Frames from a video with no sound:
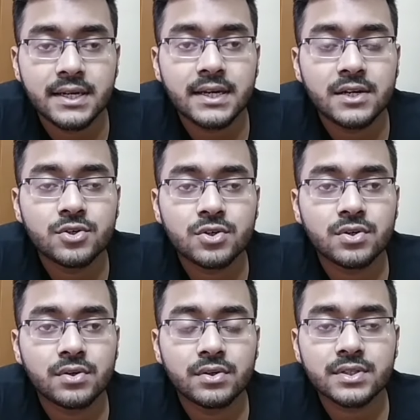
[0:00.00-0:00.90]
you
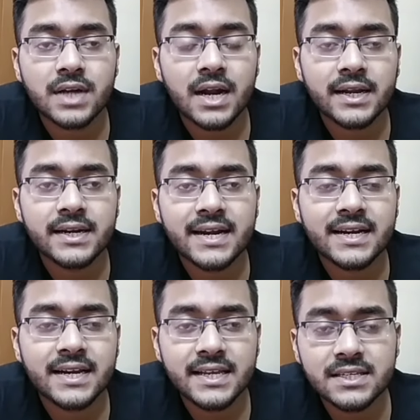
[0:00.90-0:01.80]
should target at
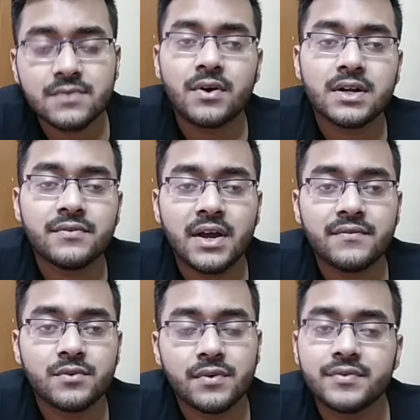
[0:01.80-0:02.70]
least 45
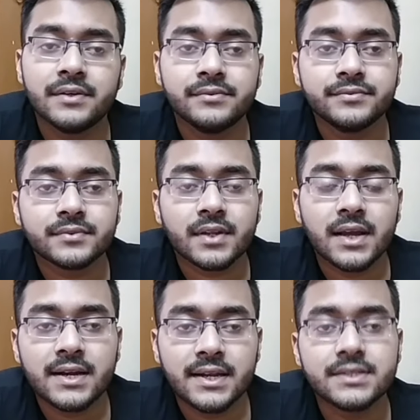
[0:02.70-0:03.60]
to 50,
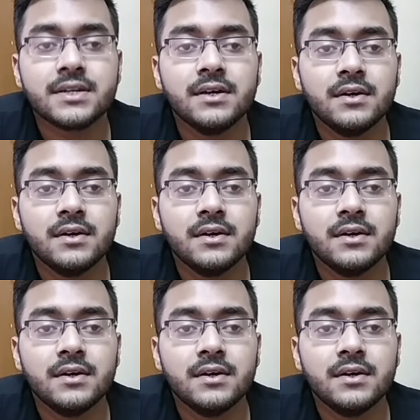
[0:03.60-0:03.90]
at least.